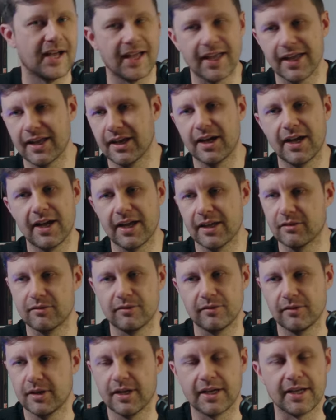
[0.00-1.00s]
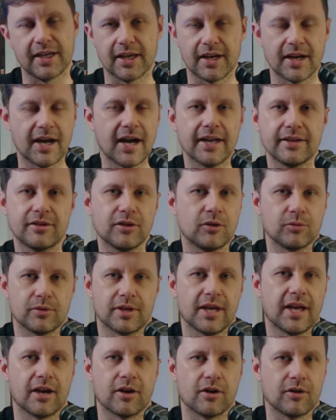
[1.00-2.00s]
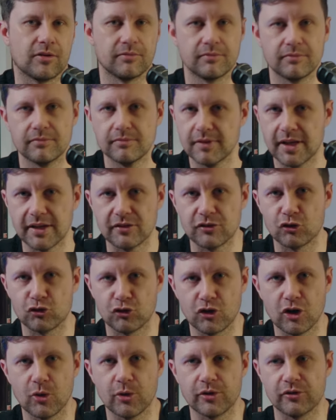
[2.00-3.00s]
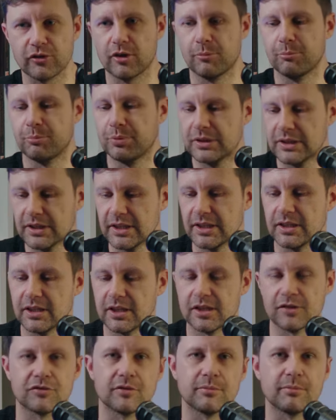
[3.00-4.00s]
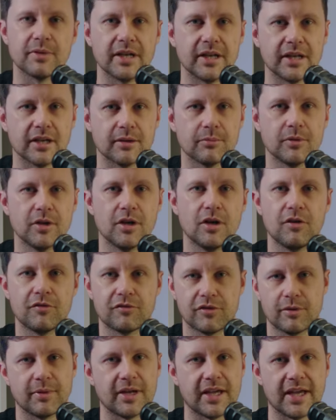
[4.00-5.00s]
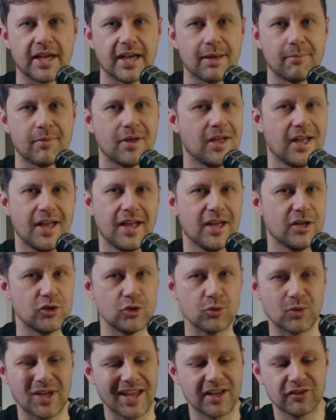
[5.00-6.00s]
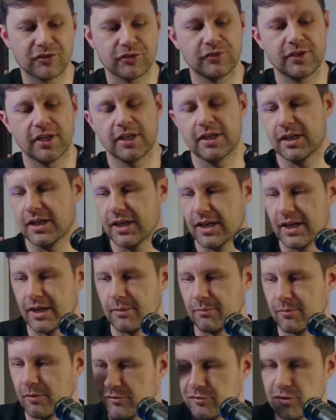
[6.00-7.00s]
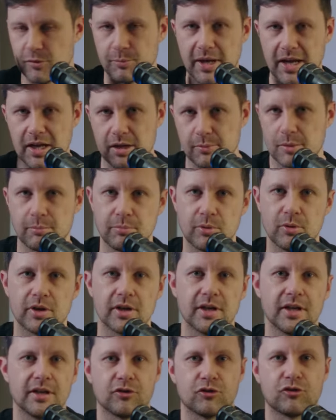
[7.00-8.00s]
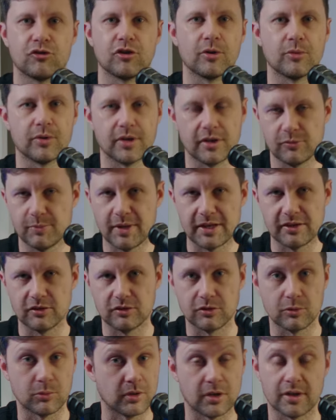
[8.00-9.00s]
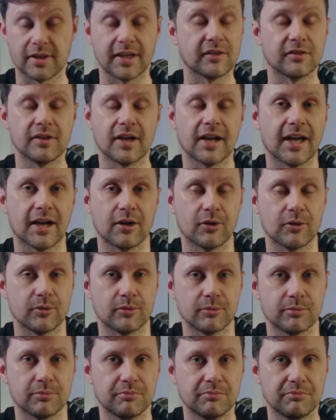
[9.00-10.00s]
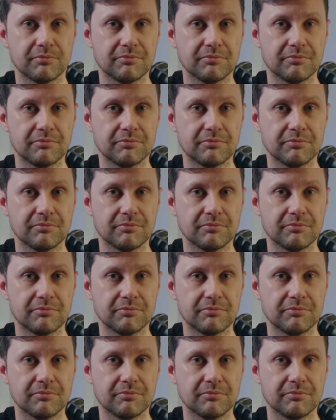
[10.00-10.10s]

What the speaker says: And I don't care. It's a show. It's a completely different medium from a game. You can't just take a game verbatim and put it in a show and expect it to work. That's not how...